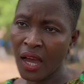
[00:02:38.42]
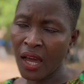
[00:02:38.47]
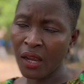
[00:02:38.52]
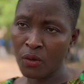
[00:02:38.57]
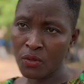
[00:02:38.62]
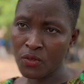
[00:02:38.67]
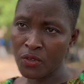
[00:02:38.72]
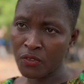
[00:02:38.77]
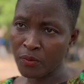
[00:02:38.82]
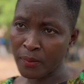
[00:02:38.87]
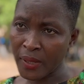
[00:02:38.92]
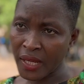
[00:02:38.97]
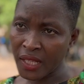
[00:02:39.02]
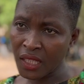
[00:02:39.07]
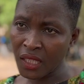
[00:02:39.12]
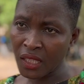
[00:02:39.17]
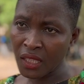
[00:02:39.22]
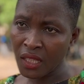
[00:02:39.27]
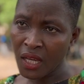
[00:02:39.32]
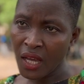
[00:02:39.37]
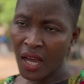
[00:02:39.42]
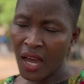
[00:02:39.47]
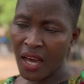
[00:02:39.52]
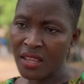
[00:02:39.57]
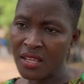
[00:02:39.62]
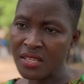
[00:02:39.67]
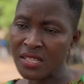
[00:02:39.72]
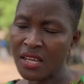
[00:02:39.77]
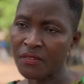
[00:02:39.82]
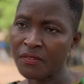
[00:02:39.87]
a lot of money,
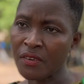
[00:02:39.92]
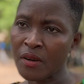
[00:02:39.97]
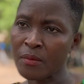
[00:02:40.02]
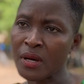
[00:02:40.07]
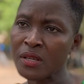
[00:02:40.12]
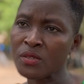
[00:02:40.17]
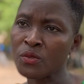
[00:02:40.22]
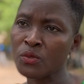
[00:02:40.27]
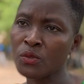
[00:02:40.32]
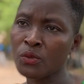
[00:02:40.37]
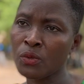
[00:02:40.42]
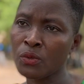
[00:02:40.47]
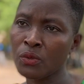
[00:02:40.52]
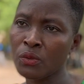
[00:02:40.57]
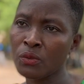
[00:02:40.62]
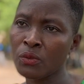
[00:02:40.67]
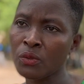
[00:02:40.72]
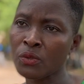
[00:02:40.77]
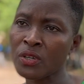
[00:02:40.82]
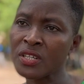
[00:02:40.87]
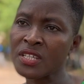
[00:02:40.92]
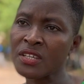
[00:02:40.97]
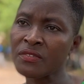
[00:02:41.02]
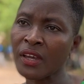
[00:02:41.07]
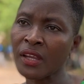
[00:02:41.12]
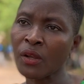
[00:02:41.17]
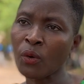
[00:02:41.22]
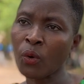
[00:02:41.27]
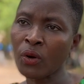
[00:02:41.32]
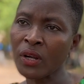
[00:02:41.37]
and these are farmers who do not
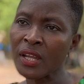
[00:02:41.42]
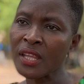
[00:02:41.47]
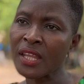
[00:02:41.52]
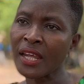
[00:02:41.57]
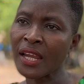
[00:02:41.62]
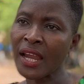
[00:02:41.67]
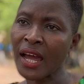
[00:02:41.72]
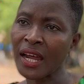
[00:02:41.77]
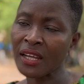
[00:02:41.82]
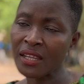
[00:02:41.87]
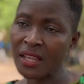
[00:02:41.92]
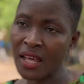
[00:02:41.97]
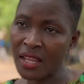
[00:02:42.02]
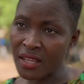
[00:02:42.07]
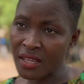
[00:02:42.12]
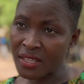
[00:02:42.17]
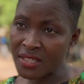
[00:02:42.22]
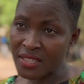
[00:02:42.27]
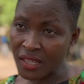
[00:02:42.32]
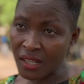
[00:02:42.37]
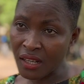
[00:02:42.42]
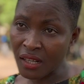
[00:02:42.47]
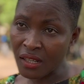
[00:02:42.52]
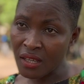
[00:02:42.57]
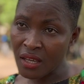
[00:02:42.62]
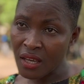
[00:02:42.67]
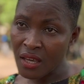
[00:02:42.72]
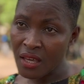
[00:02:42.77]
even own the land that they till.